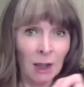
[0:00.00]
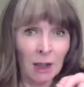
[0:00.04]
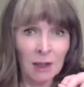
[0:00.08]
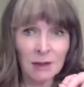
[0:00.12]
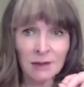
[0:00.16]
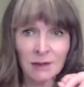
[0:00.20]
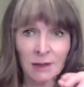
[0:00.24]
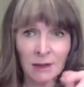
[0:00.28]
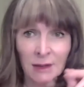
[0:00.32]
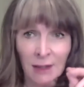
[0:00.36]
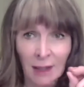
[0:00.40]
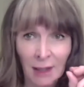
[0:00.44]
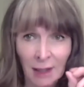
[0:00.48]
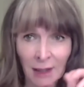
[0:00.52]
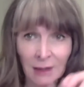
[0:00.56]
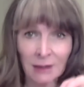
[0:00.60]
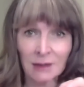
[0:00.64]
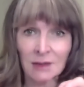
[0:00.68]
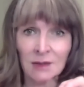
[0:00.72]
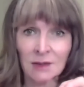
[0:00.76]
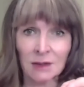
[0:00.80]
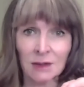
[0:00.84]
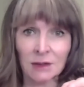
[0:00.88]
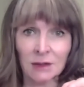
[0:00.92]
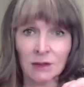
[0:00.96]
as an
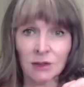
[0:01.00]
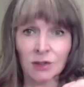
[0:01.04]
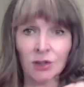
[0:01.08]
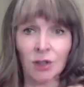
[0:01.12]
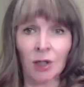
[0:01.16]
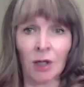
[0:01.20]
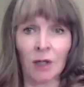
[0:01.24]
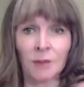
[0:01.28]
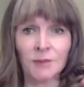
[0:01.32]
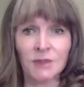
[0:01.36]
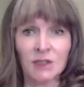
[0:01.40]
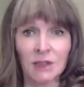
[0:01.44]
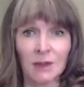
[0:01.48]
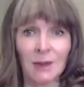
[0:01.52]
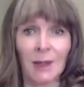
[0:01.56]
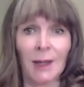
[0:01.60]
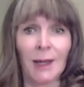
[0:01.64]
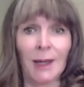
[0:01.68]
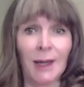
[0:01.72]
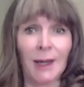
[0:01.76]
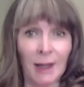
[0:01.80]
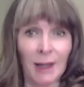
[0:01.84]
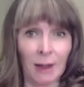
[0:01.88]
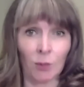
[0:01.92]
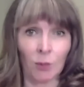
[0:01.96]
excellent time to
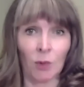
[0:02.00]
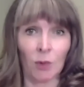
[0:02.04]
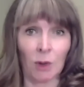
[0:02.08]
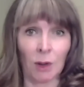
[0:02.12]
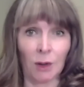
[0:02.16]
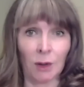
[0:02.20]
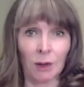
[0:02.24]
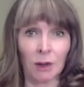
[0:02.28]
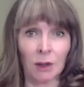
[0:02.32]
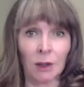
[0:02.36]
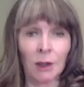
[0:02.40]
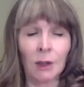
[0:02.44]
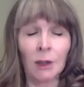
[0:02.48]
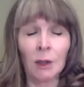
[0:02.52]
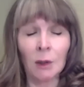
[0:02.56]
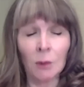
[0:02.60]
network.